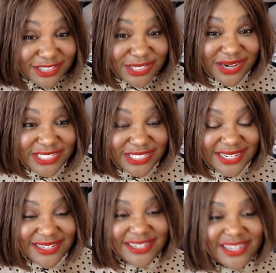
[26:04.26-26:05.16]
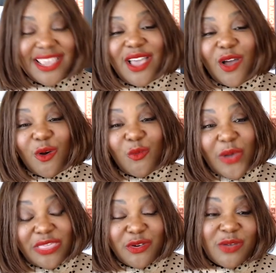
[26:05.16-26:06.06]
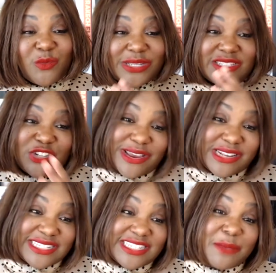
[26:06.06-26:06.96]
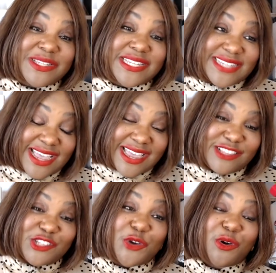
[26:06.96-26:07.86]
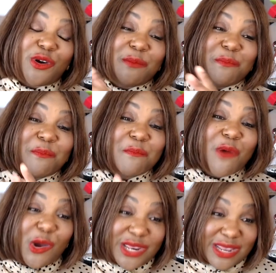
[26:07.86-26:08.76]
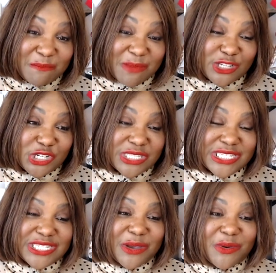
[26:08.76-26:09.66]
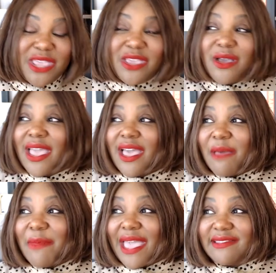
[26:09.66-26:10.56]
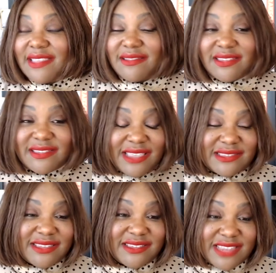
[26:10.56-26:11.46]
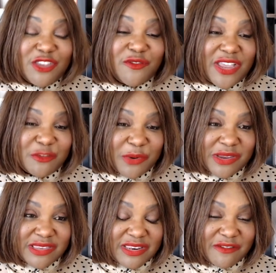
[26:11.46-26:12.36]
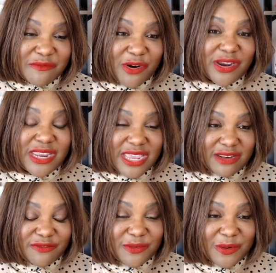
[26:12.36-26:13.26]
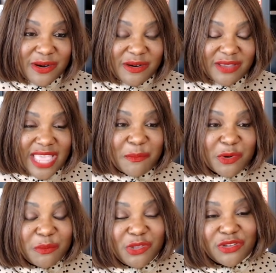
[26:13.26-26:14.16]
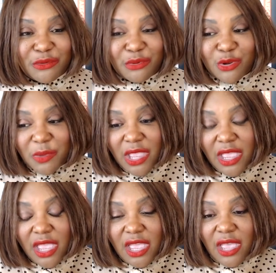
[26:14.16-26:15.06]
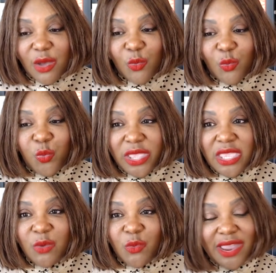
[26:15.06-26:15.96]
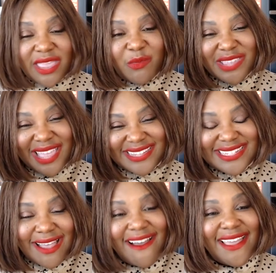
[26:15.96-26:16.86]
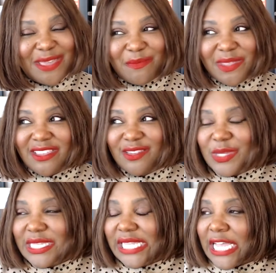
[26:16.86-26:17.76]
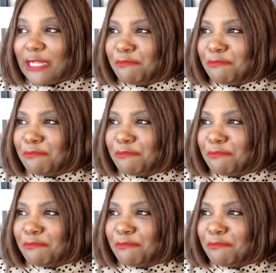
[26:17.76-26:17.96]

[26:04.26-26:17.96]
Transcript: integration, or whether it was to subsidize your marketing budget. So right. as the senior vice president of marketing for Capital Music Group, it was at a time, this was